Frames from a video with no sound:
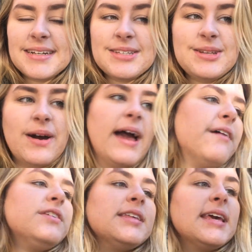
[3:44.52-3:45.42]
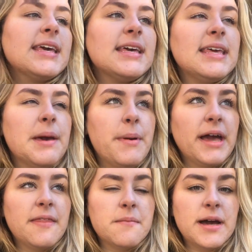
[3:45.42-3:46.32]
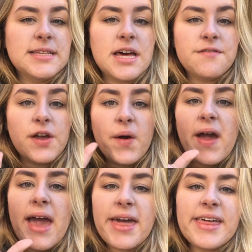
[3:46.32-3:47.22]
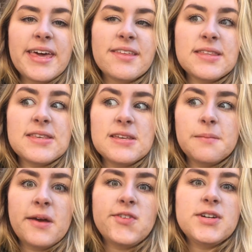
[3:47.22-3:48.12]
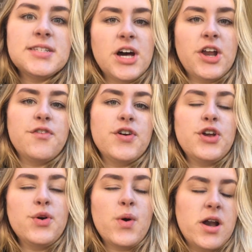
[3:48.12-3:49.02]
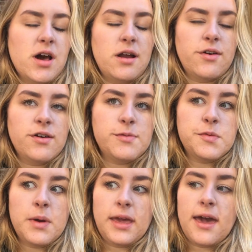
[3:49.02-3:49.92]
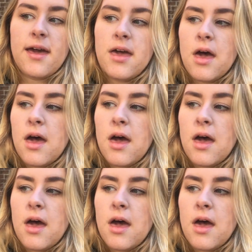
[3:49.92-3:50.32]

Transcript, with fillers: So I have to get back in the mindset of okay, the semester is not over. You are not on Christmas break yet.